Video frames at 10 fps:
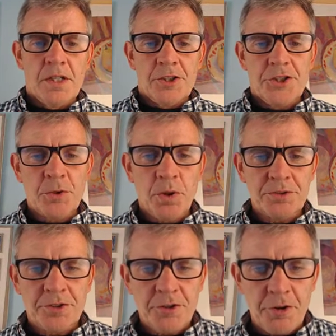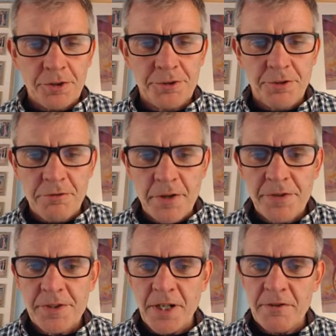She wants to cross the river
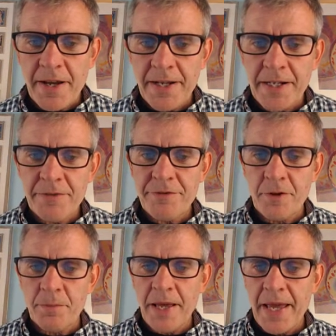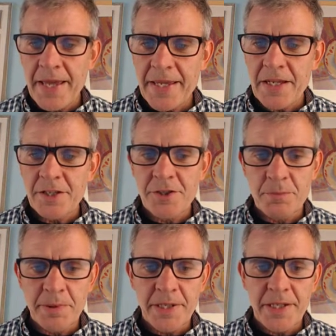directly from A to
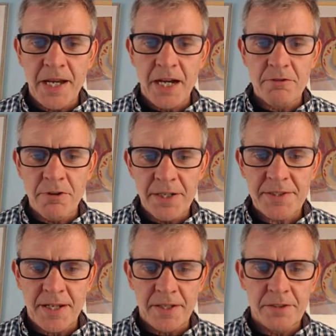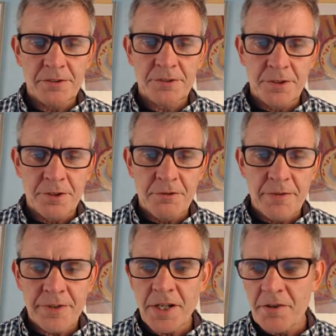B at right angles to the
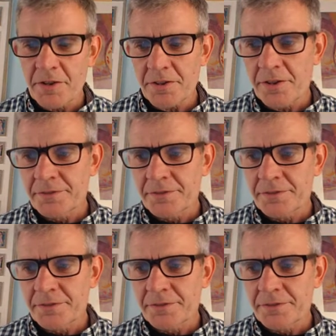river current.